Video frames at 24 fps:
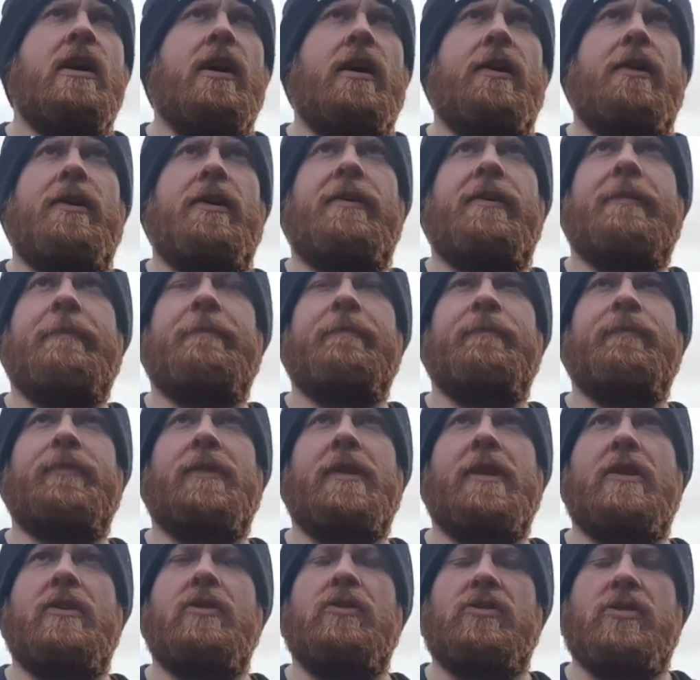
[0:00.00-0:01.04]

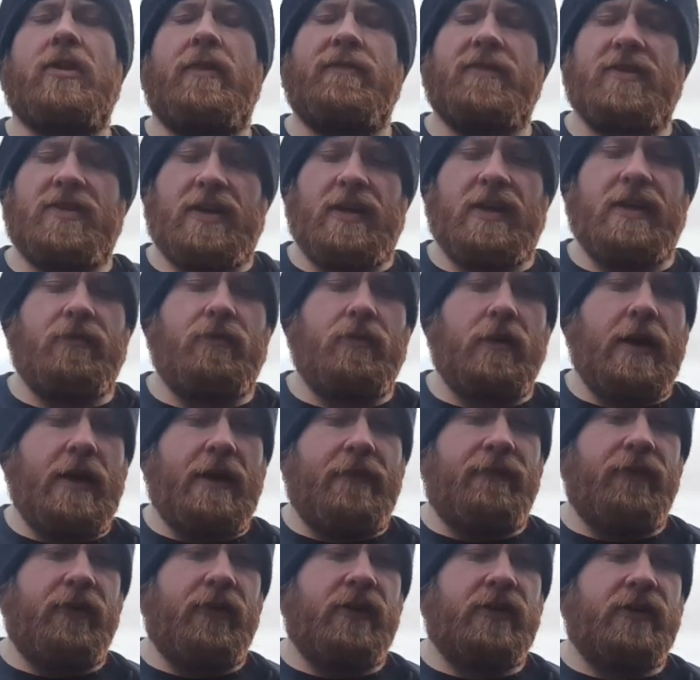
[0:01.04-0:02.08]
because obviously we
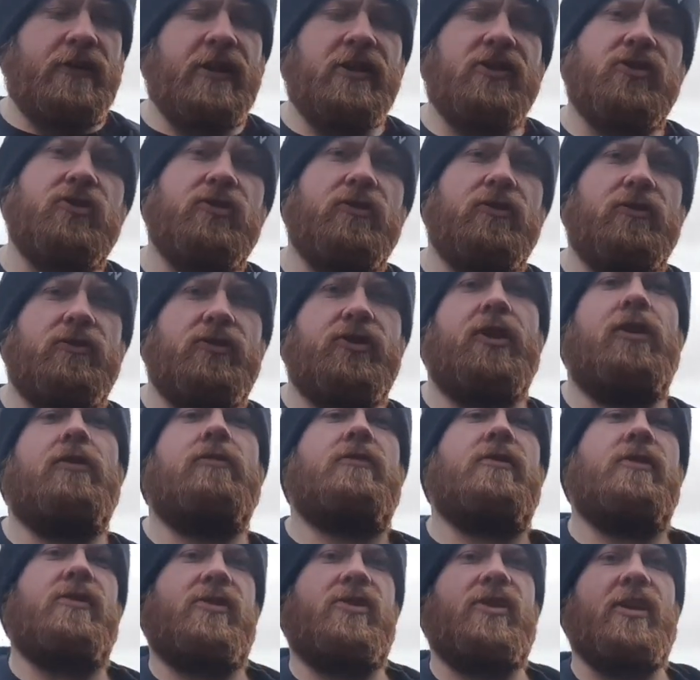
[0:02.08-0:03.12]
have the additional
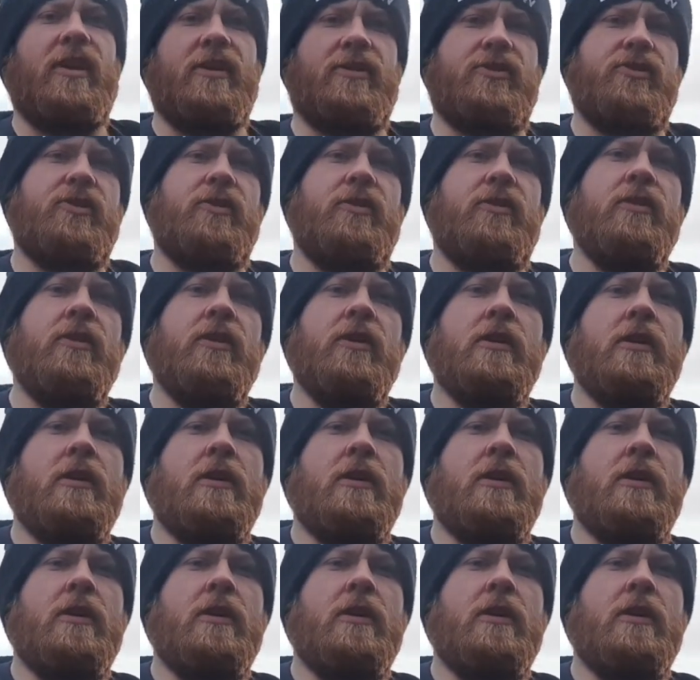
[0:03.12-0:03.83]
shoulder session